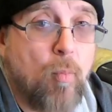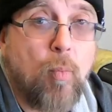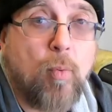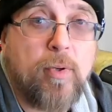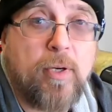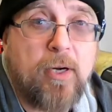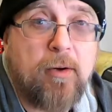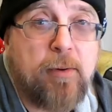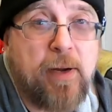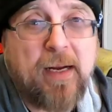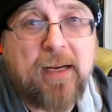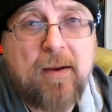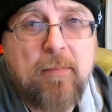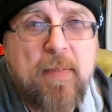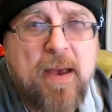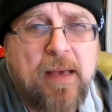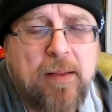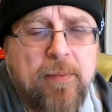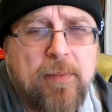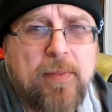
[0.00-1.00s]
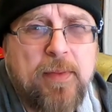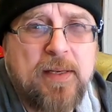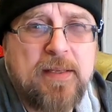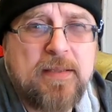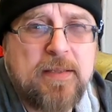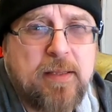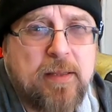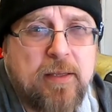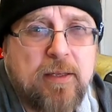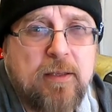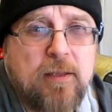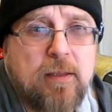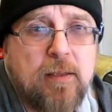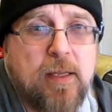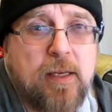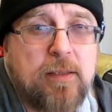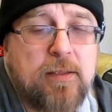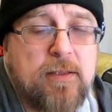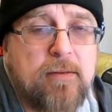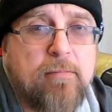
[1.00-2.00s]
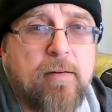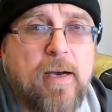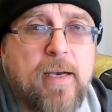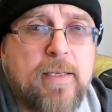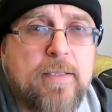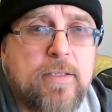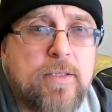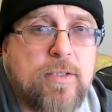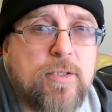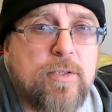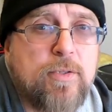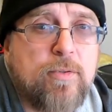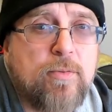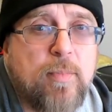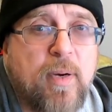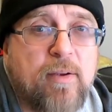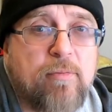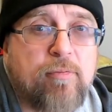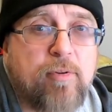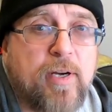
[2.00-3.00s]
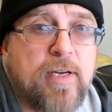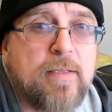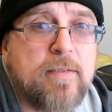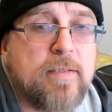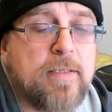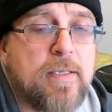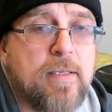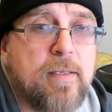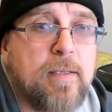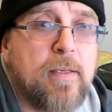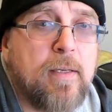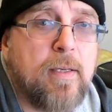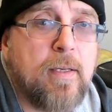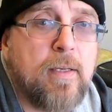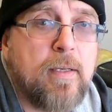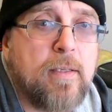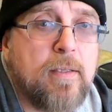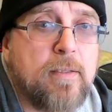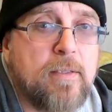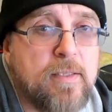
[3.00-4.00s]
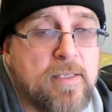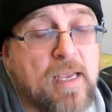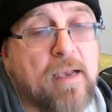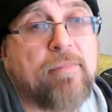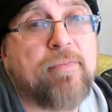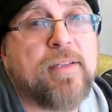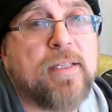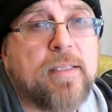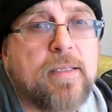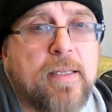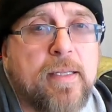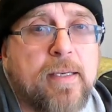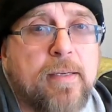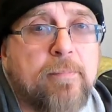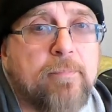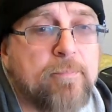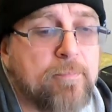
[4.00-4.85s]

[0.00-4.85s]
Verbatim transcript: would I recommend this little device to my friends? Definitely.